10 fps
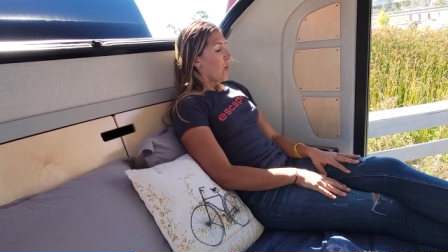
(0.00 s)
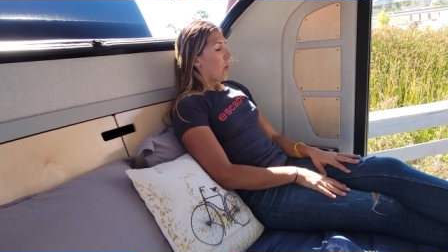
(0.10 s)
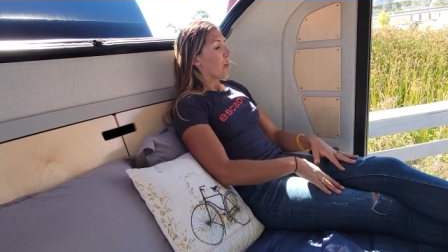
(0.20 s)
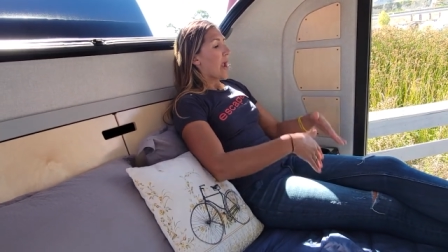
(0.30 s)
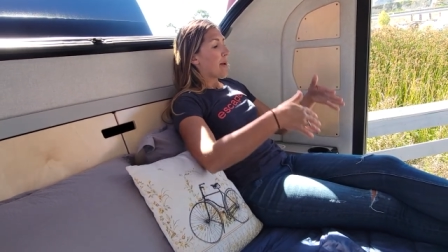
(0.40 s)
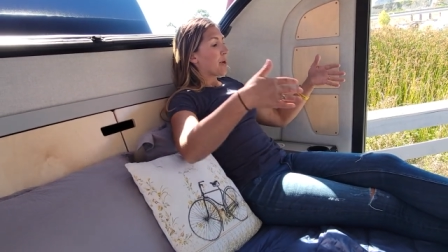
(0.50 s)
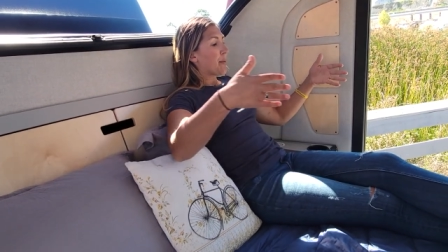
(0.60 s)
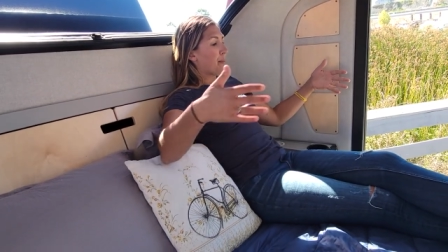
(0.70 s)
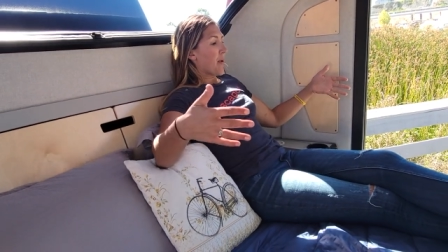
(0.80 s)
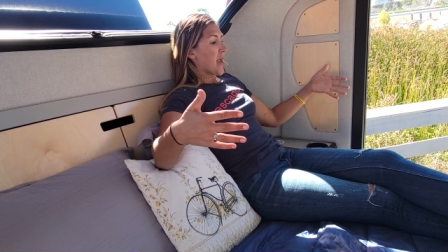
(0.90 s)
we were able to
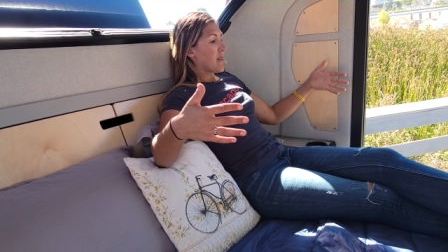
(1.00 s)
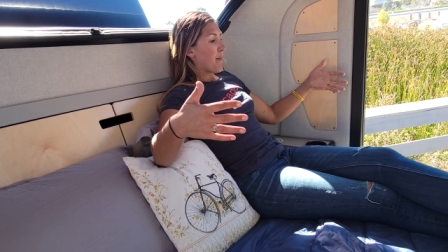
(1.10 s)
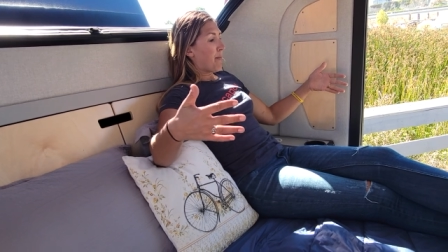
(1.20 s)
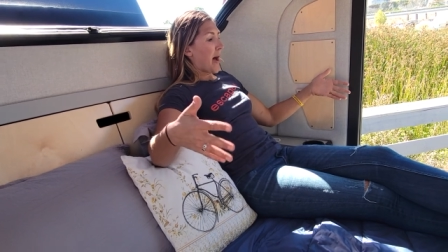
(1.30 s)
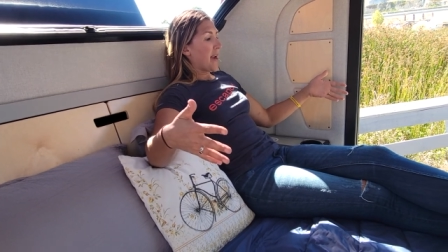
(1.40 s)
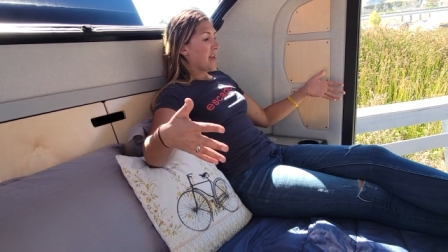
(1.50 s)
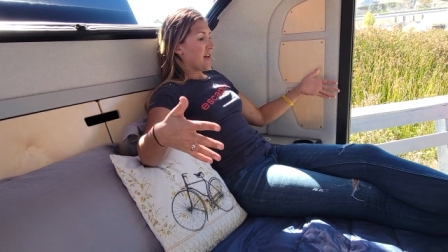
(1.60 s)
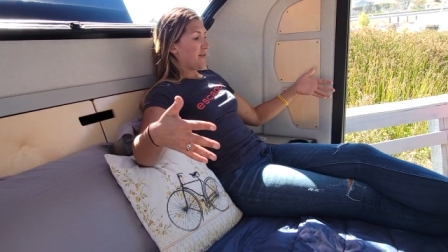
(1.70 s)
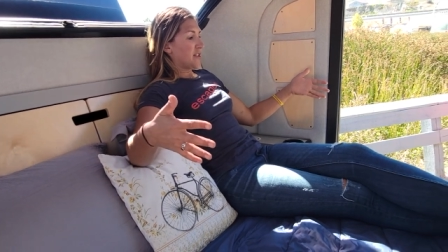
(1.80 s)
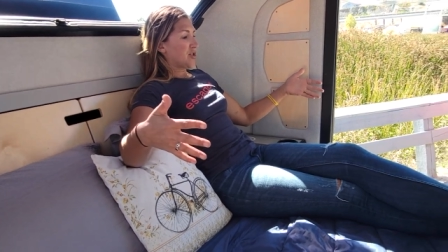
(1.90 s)
bring the body
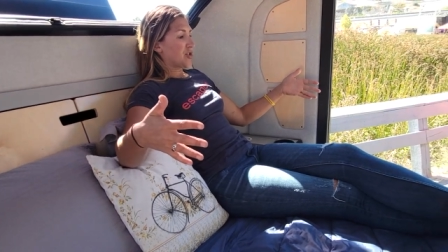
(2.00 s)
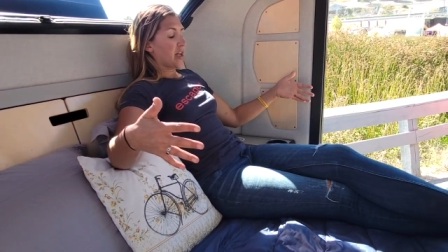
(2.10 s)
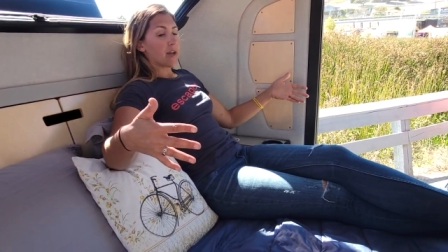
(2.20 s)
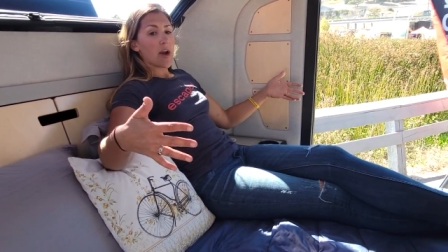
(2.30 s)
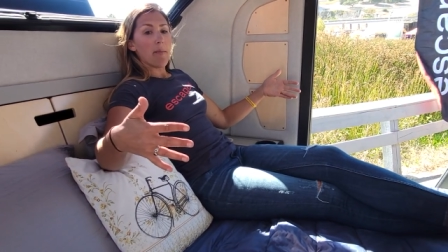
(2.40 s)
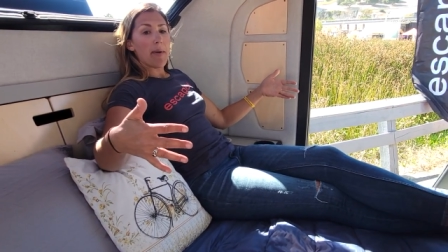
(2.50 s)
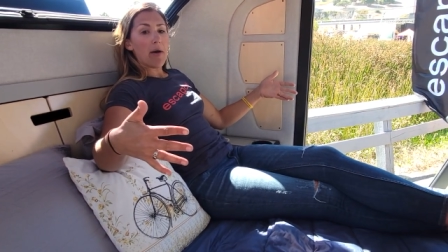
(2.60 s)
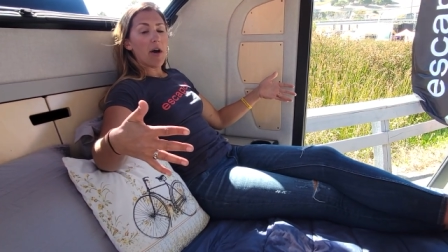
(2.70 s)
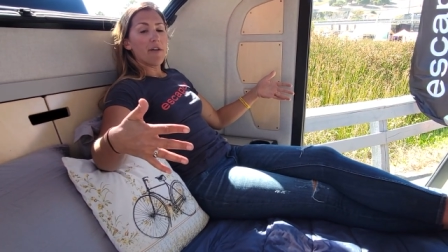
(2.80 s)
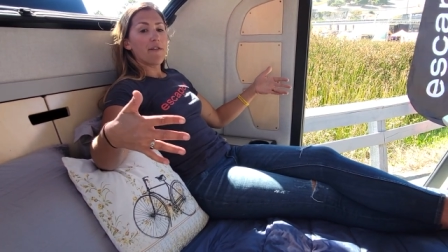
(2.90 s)
of this trailer
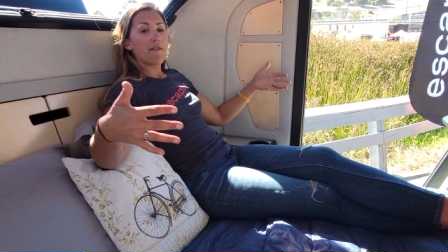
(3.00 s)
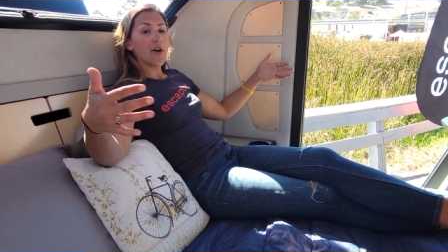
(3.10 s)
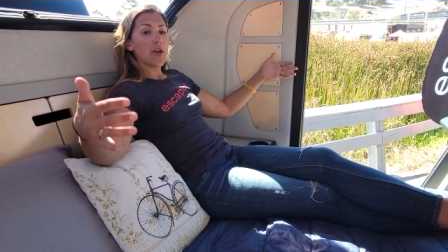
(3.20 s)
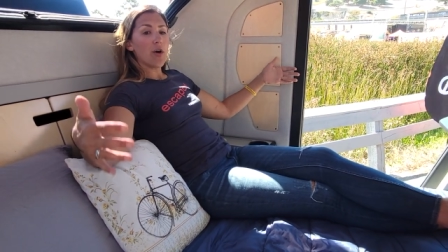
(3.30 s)
about a foot